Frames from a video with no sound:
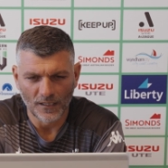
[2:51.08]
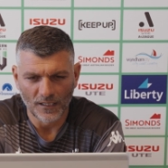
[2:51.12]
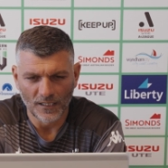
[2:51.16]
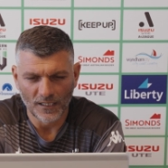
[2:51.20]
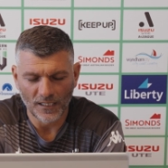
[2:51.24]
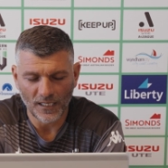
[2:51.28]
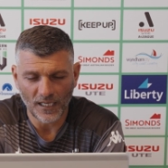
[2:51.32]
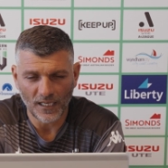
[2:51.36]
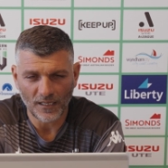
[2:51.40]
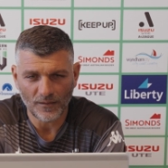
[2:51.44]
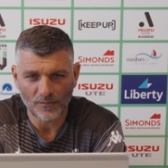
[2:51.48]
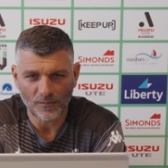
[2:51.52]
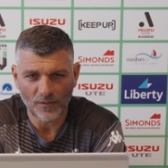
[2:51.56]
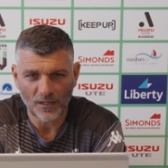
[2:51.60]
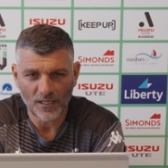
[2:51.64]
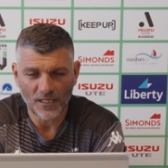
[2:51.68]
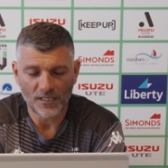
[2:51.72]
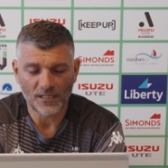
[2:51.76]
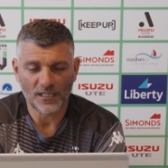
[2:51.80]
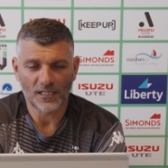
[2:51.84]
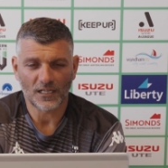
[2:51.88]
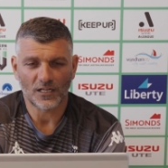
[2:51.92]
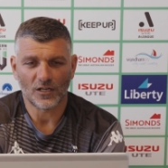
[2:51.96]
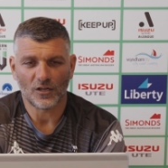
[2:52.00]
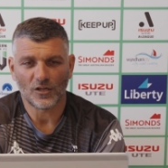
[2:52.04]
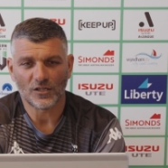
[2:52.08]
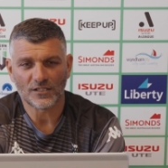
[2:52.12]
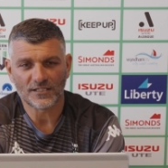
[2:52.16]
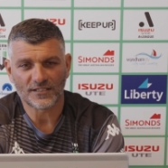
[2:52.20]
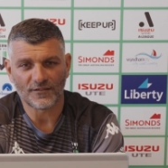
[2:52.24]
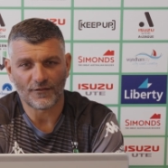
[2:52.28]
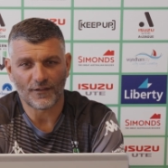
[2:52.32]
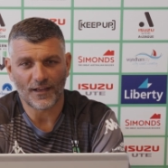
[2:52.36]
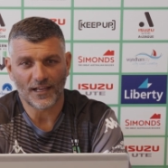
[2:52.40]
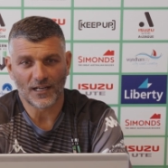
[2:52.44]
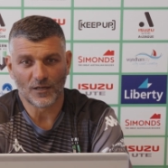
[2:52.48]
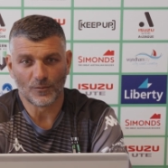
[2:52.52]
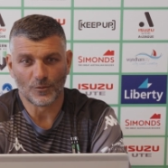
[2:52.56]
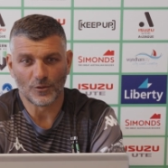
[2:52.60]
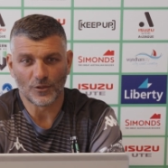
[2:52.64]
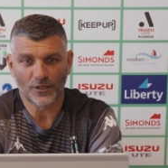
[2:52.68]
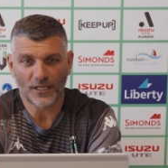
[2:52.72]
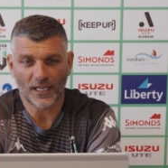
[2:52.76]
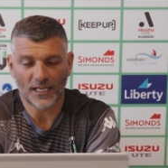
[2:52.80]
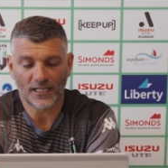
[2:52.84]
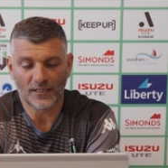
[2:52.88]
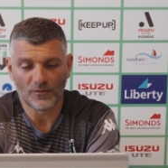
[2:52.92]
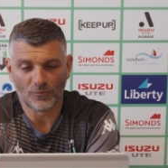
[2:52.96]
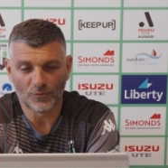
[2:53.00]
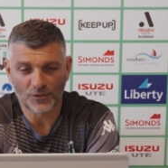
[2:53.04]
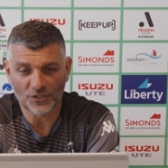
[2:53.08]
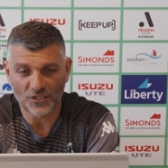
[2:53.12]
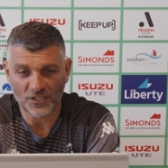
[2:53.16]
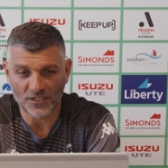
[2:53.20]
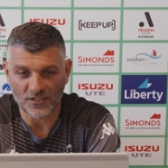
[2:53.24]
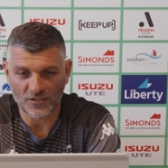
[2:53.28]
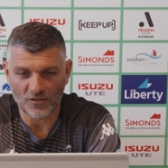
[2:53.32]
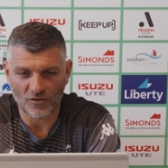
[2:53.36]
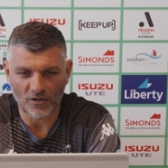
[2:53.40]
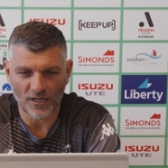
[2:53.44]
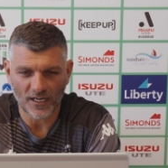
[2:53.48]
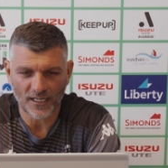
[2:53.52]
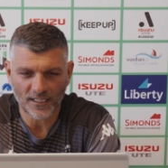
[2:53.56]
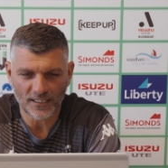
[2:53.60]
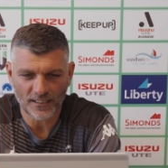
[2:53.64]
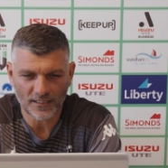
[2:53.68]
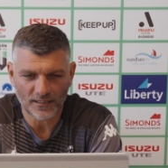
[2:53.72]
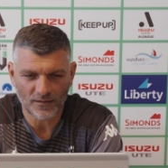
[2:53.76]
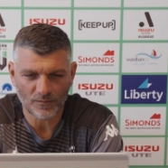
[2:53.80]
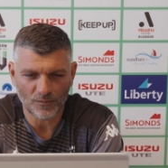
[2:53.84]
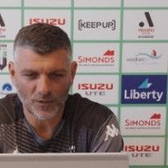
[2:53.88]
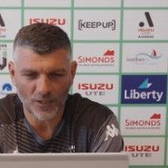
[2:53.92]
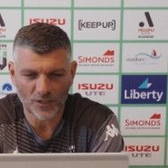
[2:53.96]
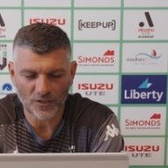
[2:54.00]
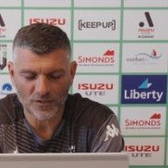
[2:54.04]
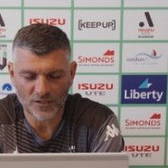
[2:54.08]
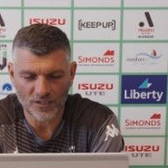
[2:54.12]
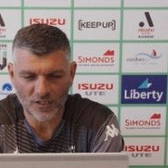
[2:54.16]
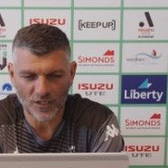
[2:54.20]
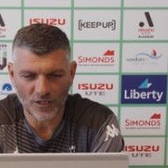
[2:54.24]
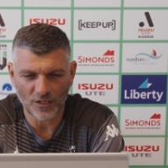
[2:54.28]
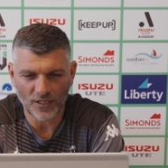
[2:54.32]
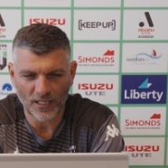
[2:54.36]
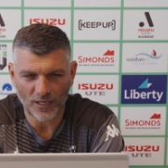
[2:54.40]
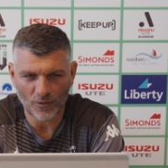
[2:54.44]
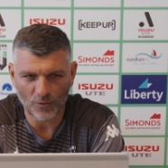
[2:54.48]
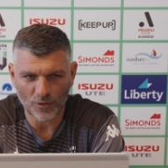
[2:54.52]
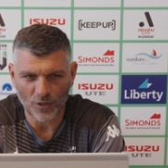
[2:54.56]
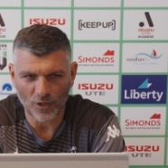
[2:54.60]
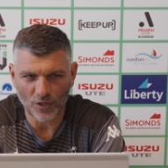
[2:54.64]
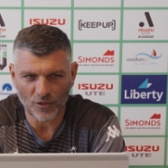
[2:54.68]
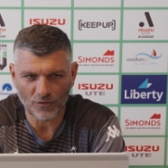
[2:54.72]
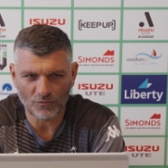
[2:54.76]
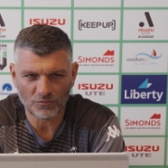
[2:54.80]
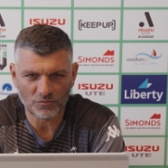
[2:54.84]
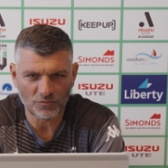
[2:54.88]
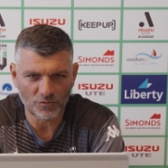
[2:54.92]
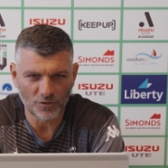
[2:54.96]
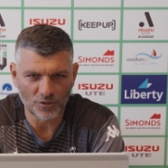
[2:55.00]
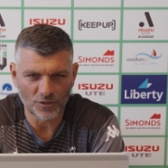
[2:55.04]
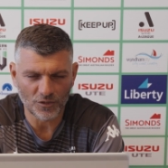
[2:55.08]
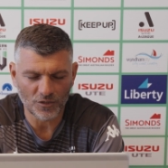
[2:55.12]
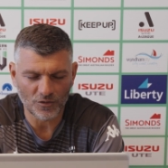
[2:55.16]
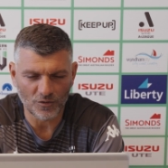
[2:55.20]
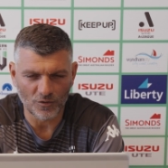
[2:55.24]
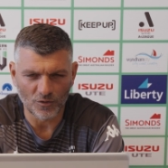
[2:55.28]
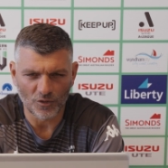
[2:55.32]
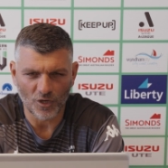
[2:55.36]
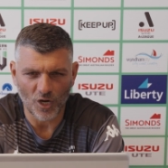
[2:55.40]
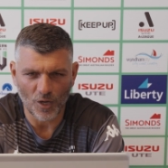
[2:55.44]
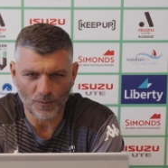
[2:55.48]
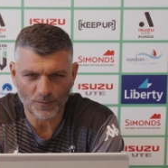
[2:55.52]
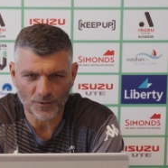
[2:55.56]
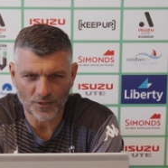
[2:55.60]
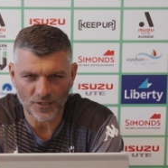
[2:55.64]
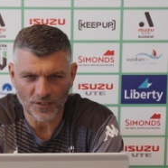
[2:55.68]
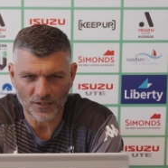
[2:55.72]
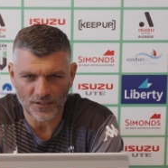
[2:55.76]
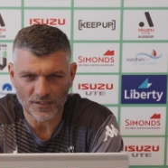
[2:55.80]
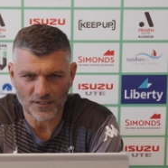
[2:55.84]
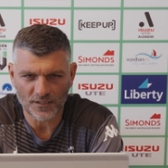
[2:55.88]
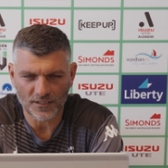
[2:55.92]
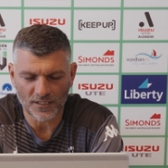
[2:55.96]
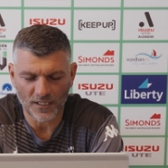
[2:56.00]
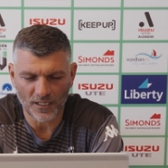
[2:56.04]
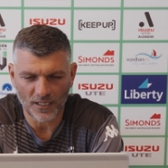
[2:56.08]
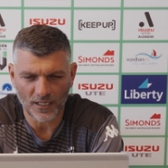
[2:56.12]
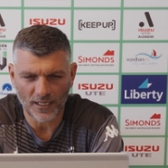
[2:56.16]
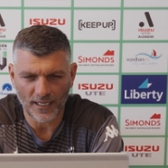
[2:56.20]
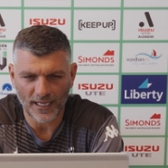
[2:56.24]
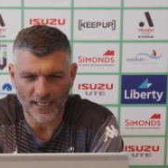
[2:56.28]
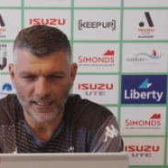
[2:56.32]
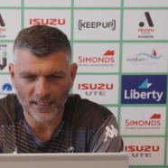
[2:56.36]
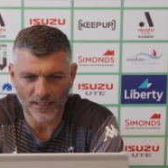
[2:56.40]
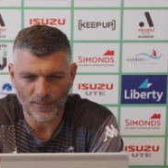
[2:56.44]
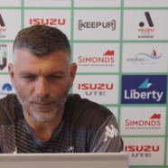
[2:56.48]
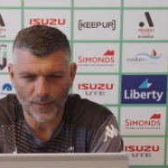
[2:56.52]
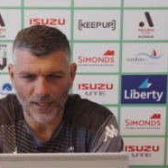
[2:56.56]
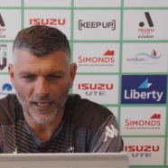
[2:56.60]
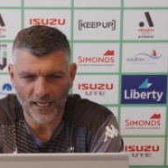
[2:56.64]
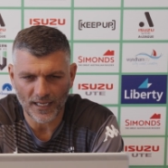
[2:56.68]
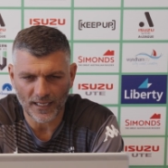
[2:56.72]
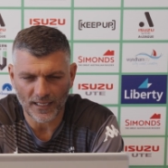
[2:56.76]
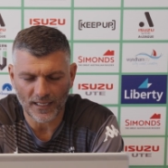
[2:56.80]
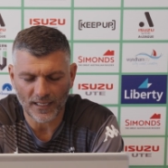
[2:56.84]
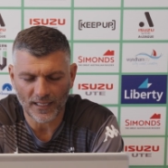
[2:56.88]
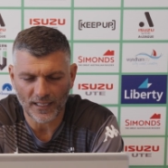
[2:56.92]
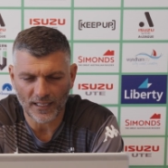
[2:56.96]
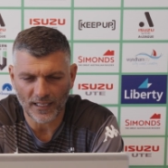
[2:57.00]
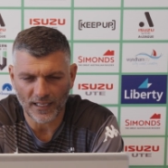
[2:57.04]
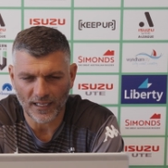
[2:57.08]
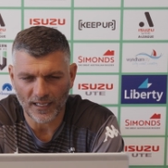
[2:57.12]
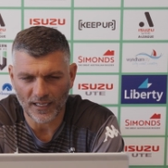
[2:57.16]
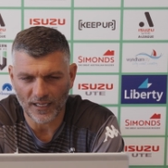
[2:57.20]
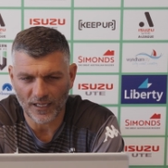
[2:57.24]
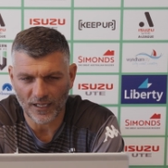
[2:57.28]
Yeah, Nikolai's available again, which is great because, you know, now we've got really good options at the back.